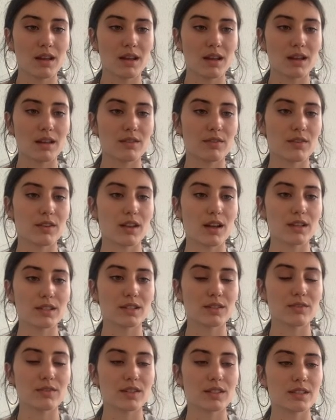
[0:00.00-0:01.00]
In
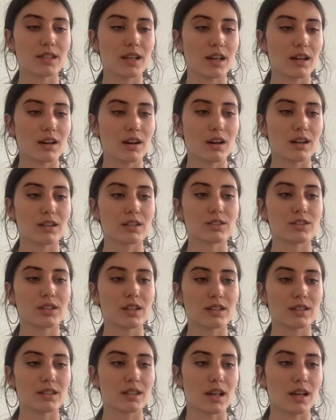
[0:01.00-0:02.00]
philosophy, psychology,
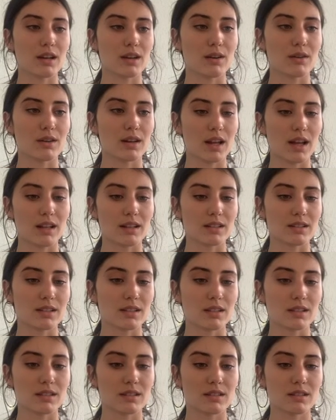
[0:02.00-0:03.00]
and
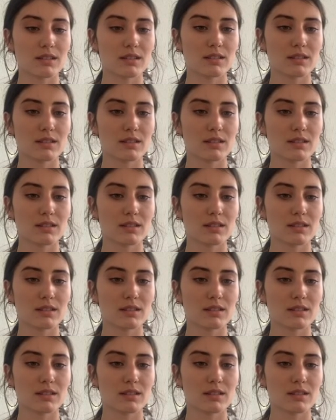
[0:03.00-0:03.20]
psychoanalysis,